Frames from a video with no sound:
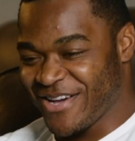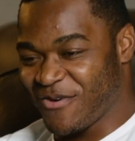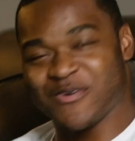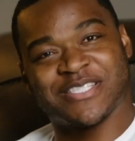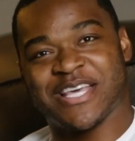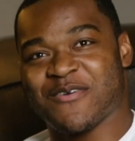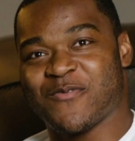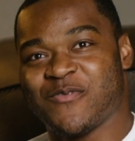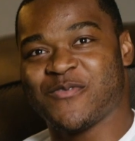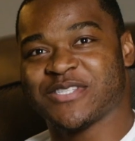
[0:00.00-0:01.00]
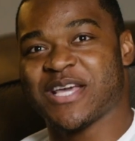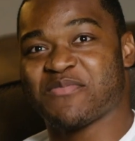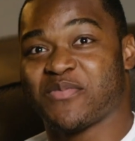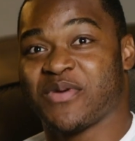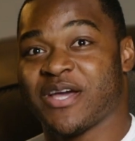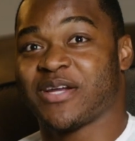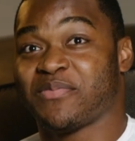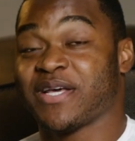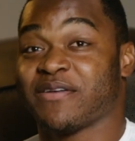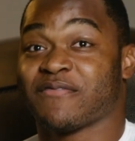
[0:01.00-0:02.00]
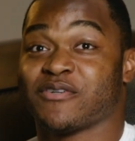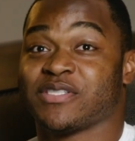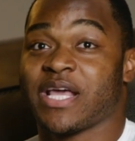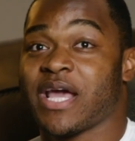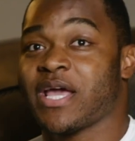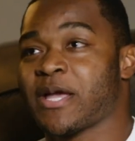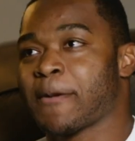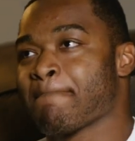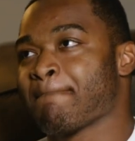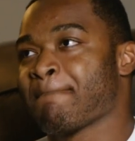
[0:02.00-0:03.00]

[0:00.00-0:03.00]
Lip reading: we was getting prepared to play the first game.